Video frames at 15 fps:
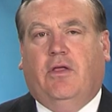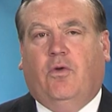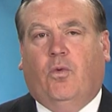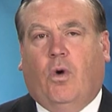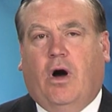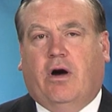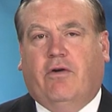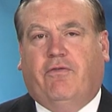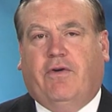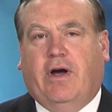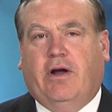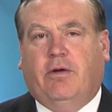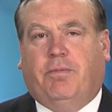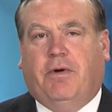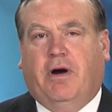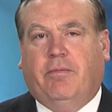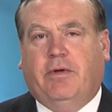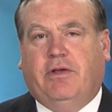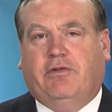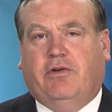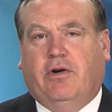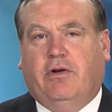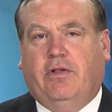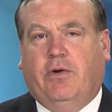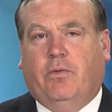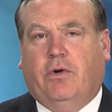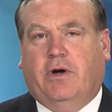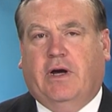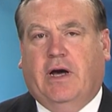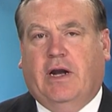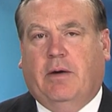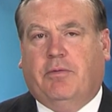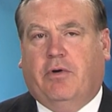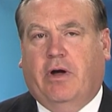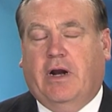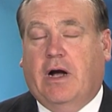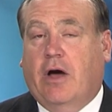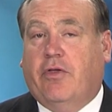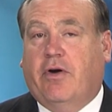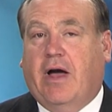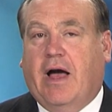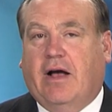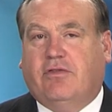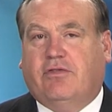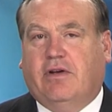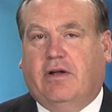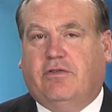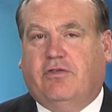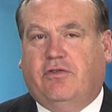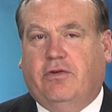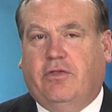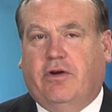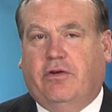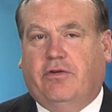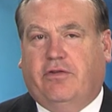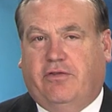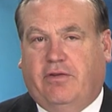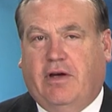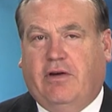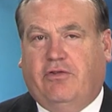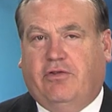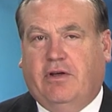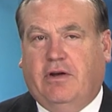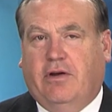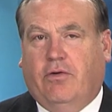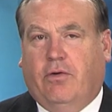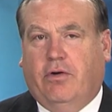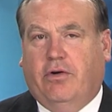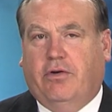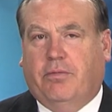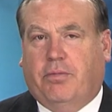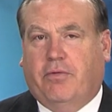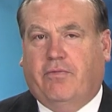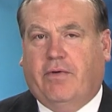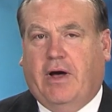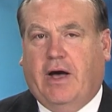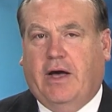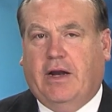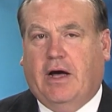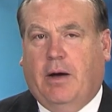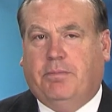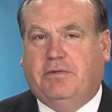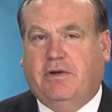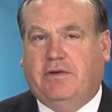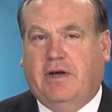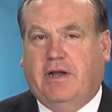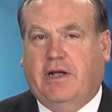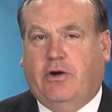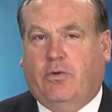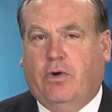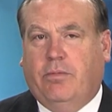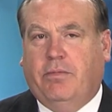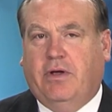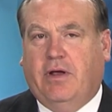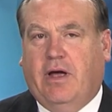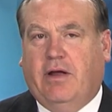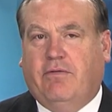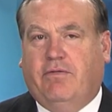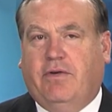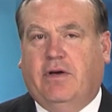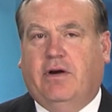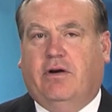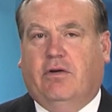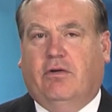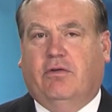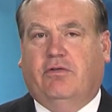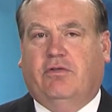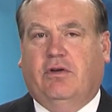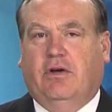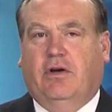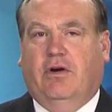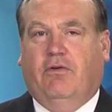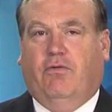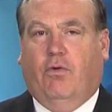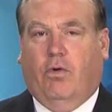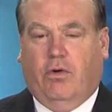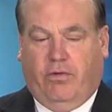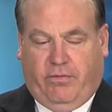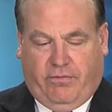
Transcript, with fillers: The Walker Fire Department is currently working on upgrading other assets to their station in order to provide up-to-date equipment and vehicles for